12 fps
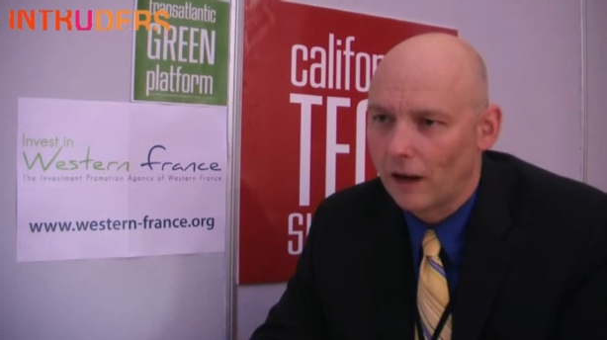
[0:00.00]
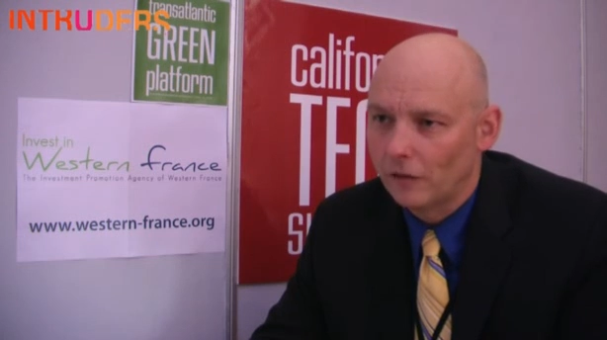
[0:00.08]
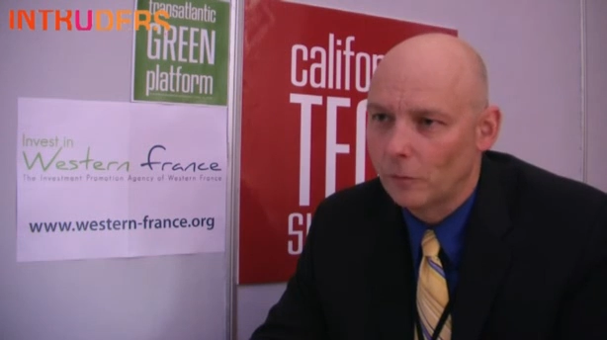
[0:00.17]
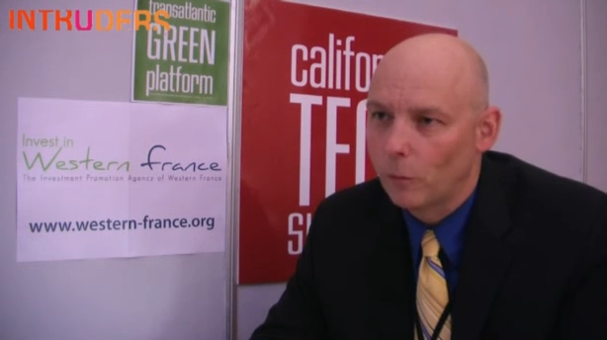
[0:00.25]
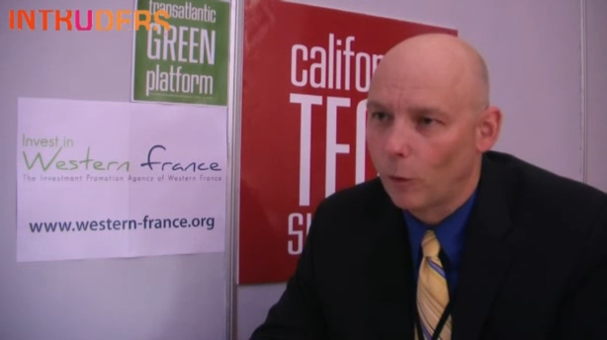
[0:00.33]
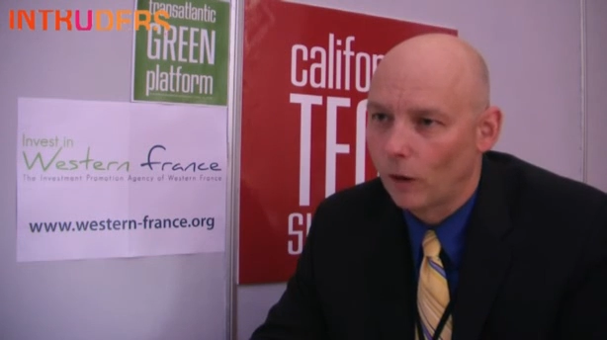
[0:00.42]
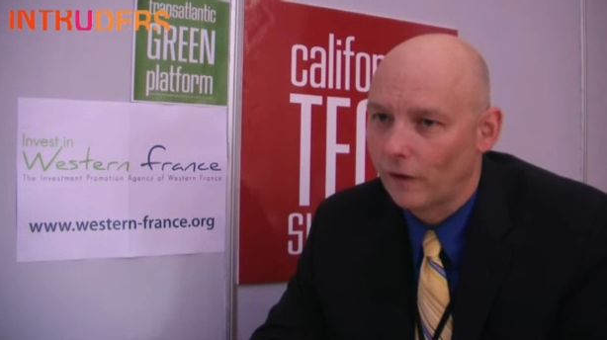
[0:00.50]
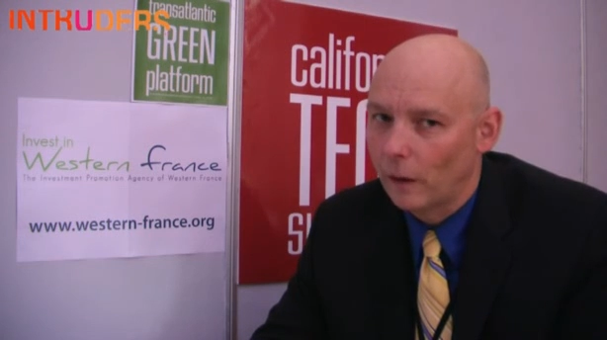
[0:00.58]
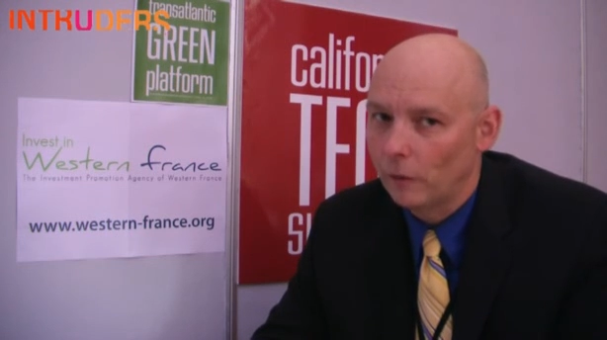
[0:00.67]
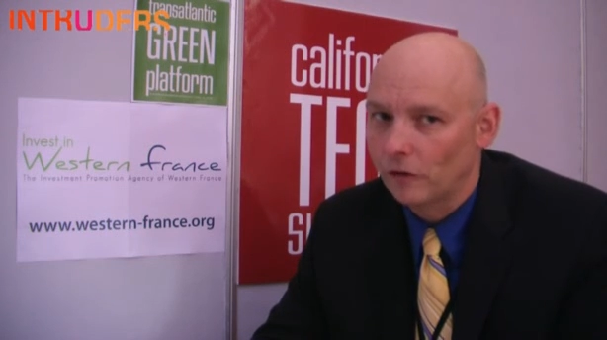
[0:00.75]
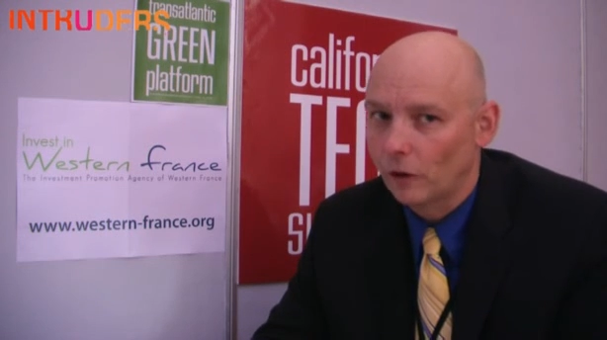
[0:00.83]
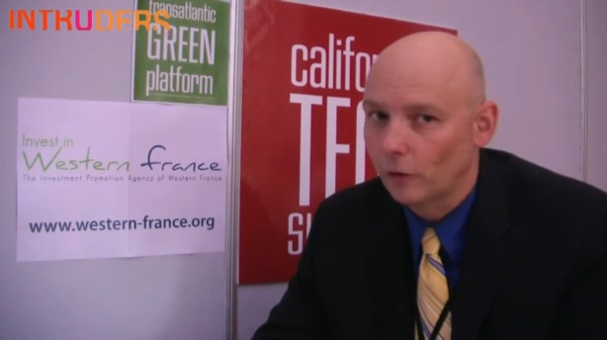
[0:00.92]
it's important that
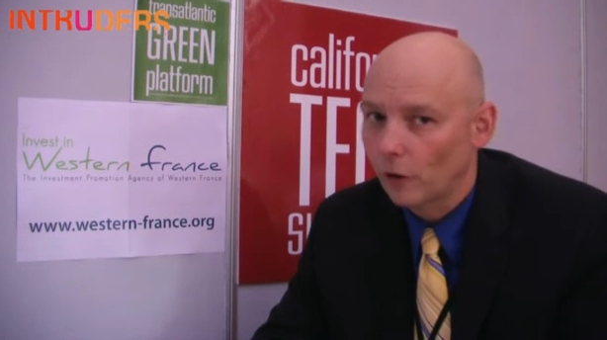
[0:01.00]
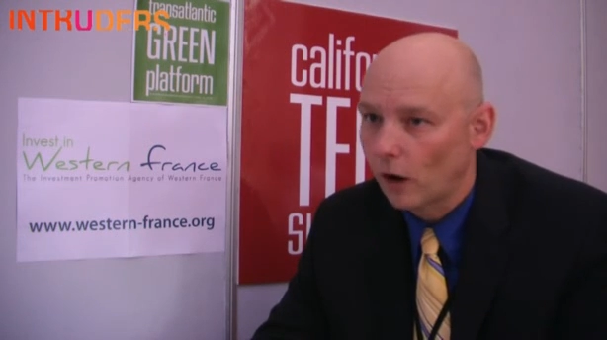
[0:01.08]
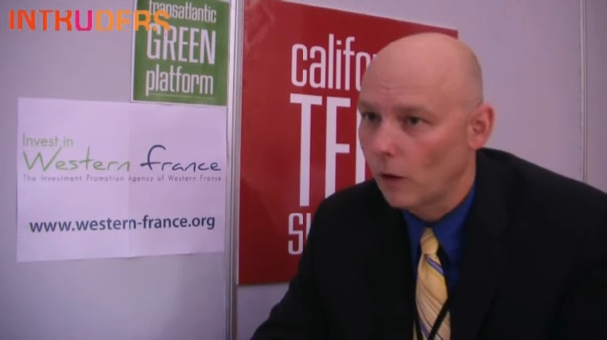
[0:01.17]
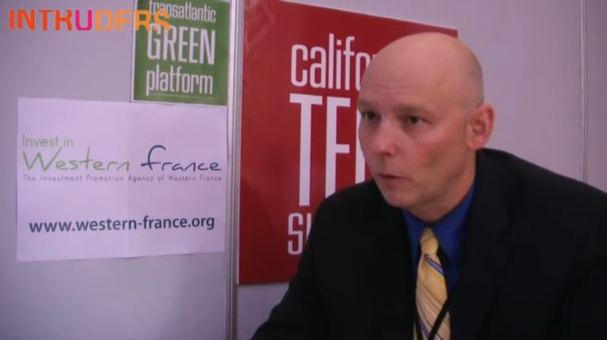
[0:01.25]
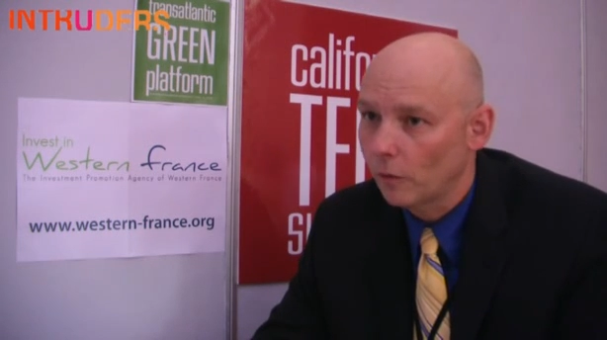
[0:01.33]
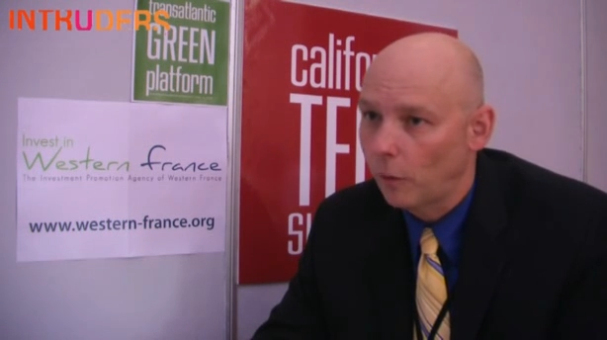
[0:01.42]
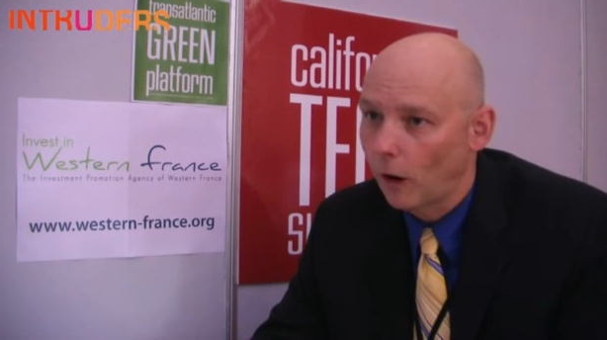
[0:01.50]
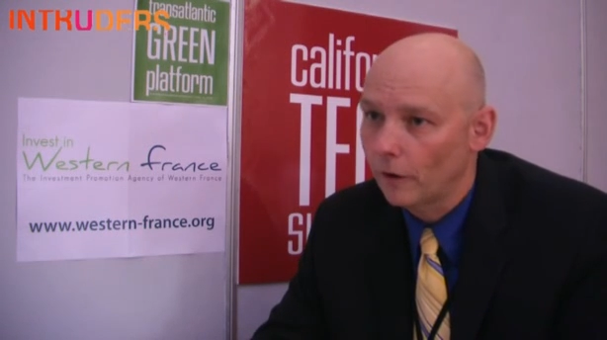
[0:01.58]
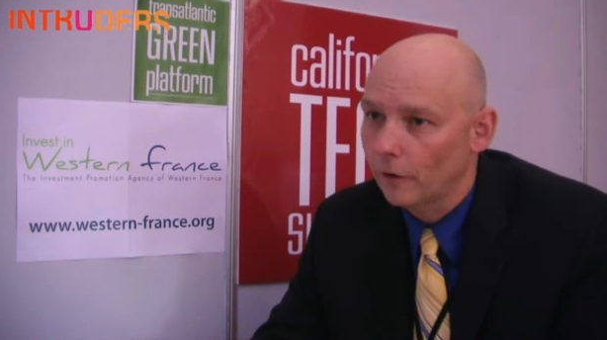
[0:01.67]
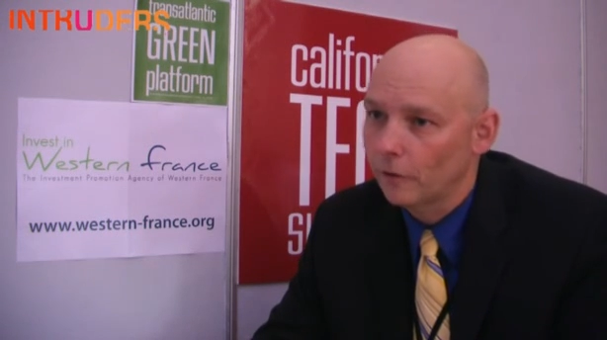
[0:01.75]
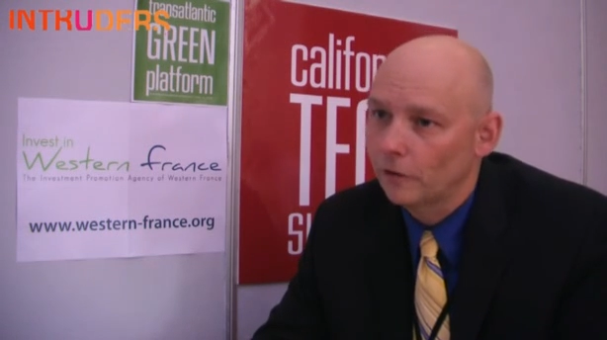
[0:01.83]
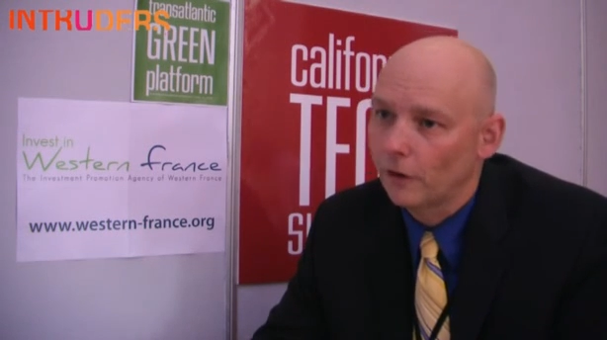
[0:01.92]
we start talking with
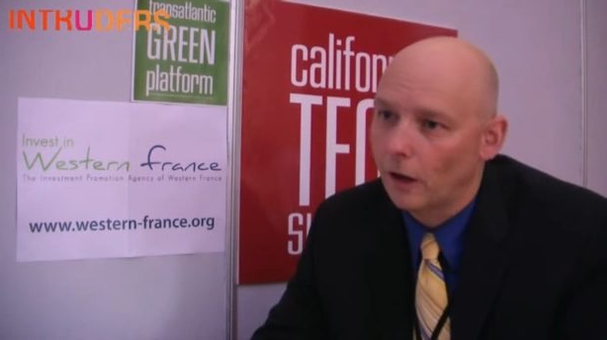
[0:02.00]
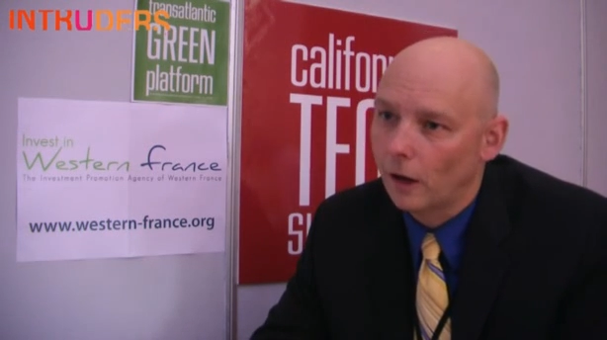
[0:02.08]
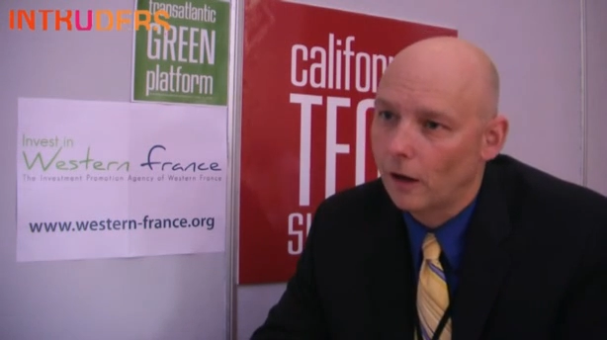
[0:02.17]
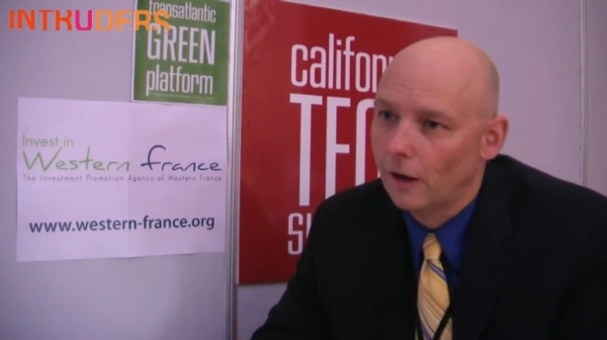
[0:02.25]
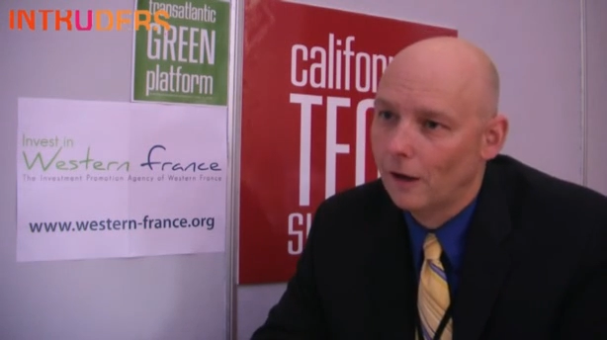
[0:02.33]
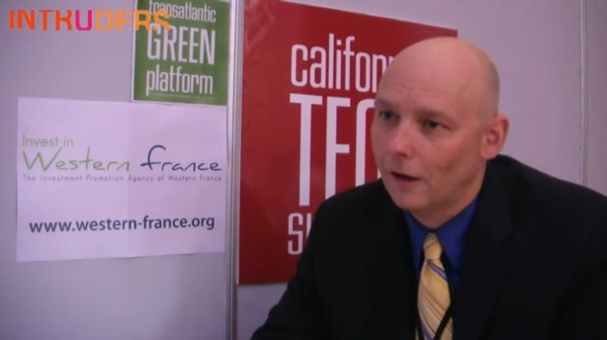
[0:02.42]
partners uh,